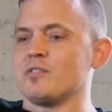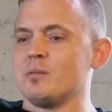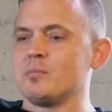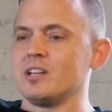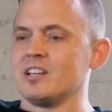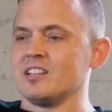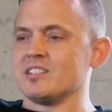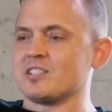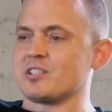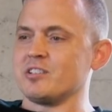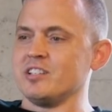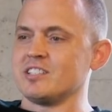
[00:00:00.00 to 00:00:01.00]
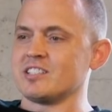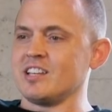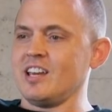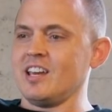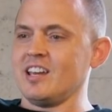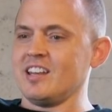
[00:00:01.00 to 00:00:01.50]
fun being in the streets.
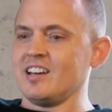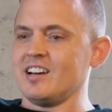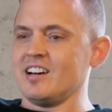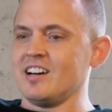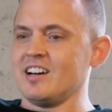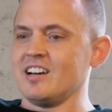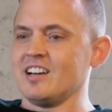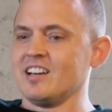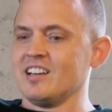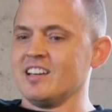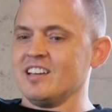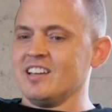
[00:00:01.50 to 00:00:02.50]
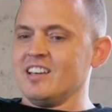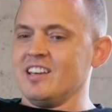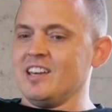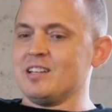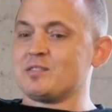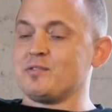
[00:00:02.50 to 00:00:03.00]
And
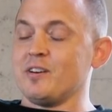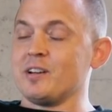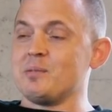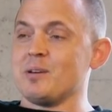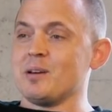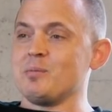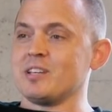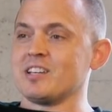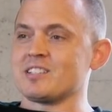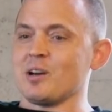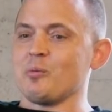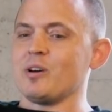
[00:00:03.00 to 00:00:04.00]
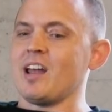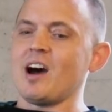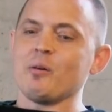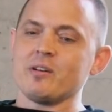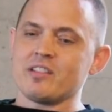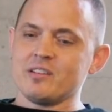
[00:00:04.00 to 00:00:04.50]
it's funny, man, because I went
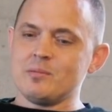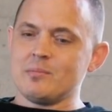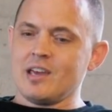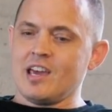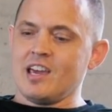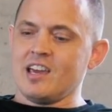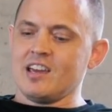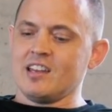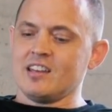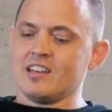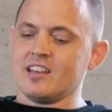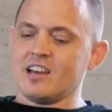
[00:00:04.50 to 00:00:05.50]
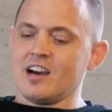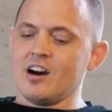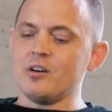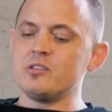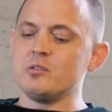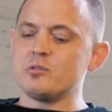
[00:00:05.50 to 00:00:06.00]
out with them and
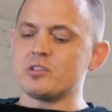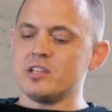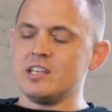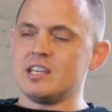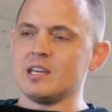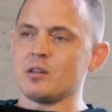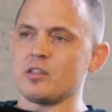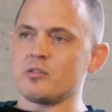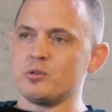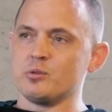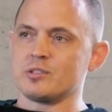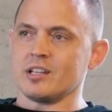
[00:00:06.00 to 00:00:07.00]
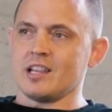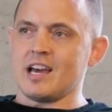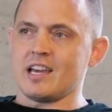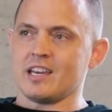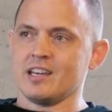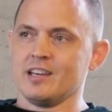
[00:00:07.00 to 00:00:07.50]
I'll usually get through to
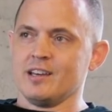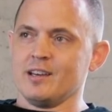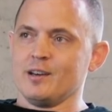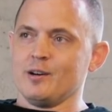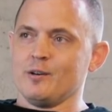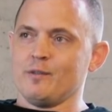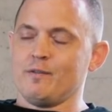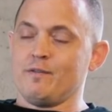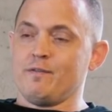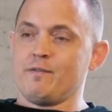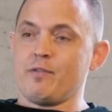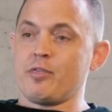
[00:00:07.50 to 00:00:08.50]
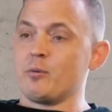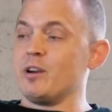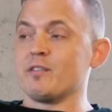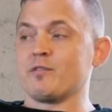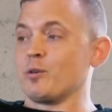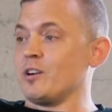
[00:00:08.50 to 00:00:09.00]
like 3
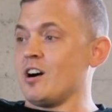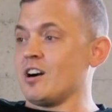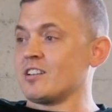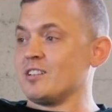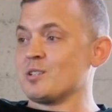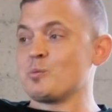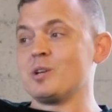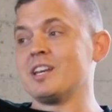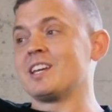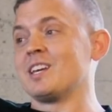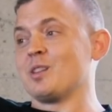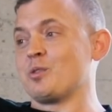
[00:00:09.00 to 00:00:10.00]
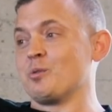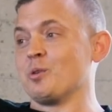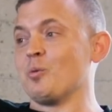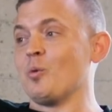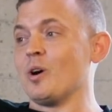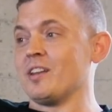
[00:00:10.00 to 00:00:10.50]
or 4 doctors. We didn't get through
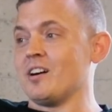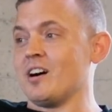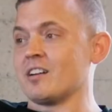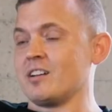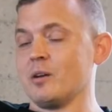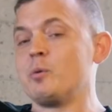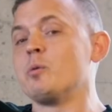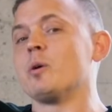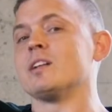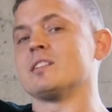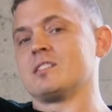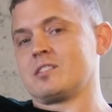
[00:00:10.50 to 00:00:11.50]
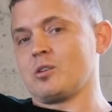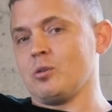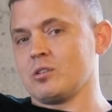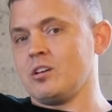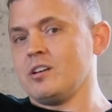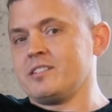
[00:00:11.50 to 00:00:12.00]
to 1 doctor. And we went
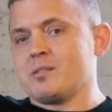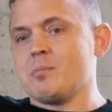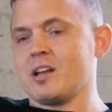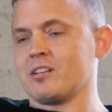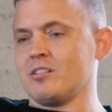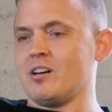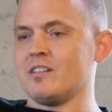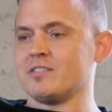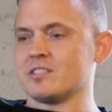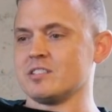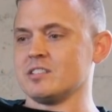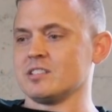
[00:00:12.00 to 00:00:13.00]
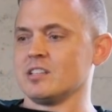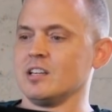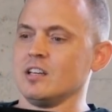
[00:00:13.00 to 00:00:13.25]
cold calling to medical offices.